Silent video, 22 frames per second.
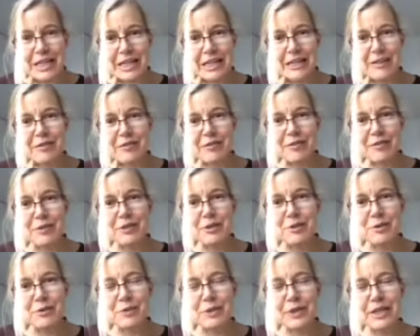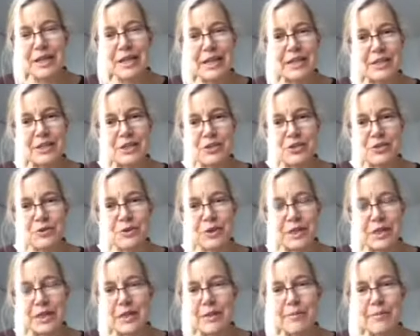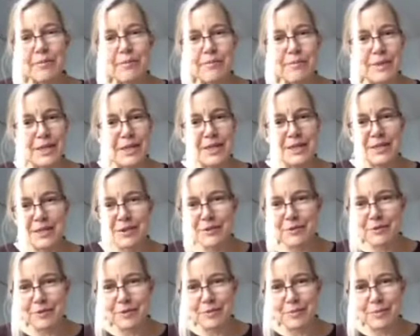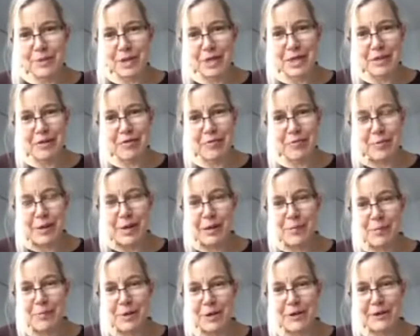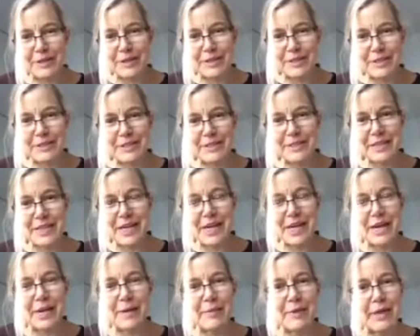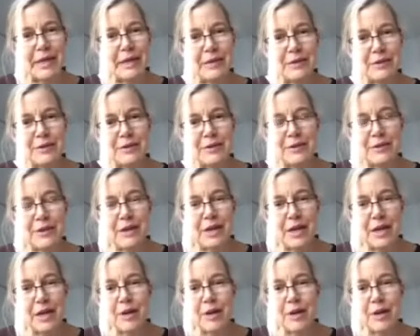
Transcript: If you would like to join an amazing group of pet parents and learn